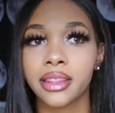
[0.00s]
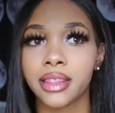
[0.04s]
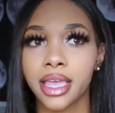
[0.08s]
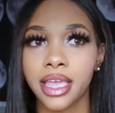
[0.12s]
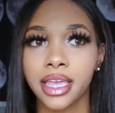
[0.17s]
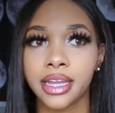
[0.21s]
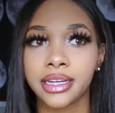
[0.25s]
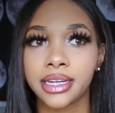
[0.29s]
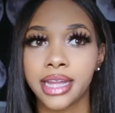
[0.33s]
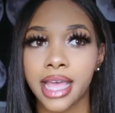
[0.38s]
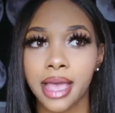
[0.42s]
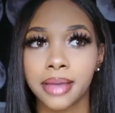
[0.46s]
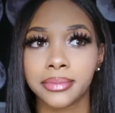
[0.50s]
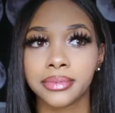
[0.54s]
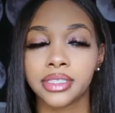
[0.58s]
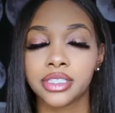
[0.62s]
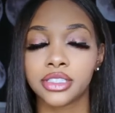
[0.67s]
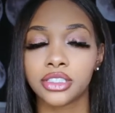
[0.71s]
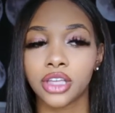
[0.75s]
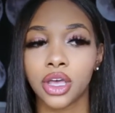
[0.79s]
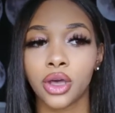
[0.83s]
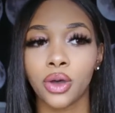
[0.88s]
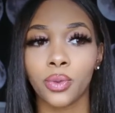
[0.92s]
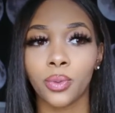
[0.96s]
they adapt
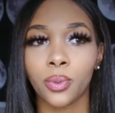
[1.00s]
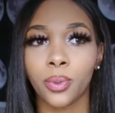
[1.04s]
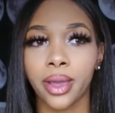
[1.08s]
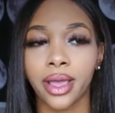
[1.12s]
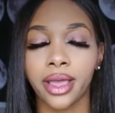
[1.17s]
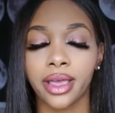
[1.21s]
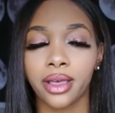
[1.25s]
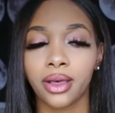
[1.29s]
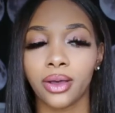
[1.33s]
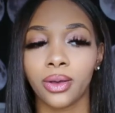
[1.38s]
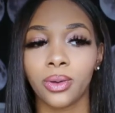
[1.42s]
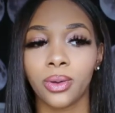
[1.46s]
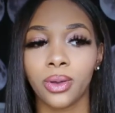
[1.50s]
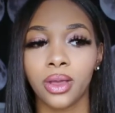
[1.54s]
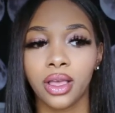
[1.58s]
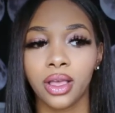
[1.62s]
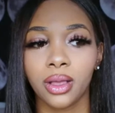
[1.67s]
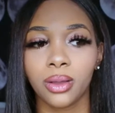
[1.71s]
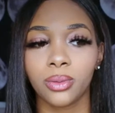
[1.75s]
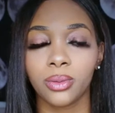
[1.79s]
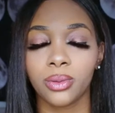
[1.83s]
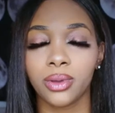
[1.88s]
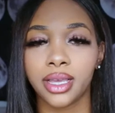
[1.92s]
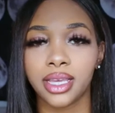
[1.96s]
so well
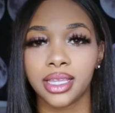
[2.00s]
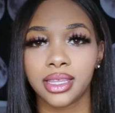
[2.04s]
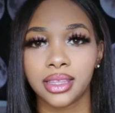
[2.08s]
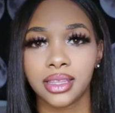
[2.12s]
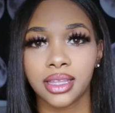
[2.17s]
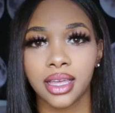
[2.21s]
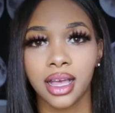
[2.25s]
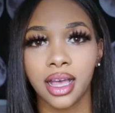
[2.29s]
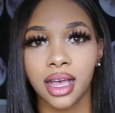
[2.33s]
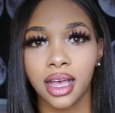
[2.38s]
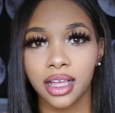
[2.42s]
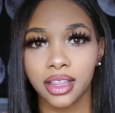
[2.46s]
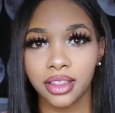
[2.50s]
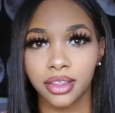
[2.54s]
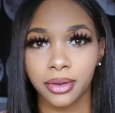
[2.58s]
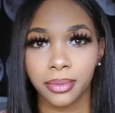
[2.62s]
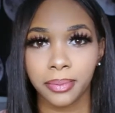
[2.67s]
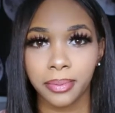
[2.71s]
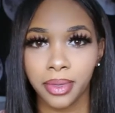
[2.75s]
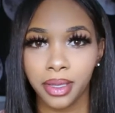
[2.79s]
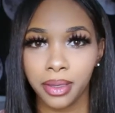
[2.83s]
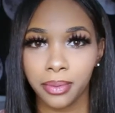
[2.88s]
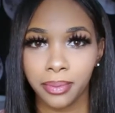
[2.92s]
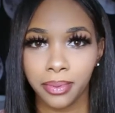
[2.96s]
with
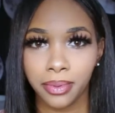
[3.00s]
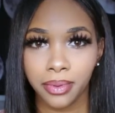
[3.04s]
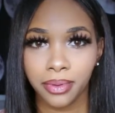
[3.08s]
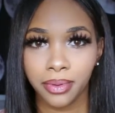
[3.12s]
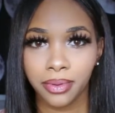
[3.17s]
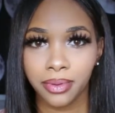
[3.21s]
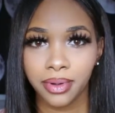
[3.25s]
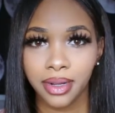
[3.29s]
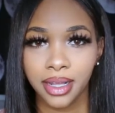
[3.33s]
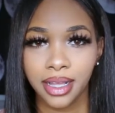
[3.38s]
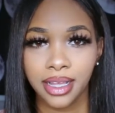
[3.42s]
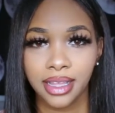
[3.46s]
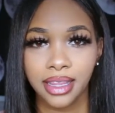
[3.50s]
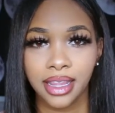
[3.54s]
other people.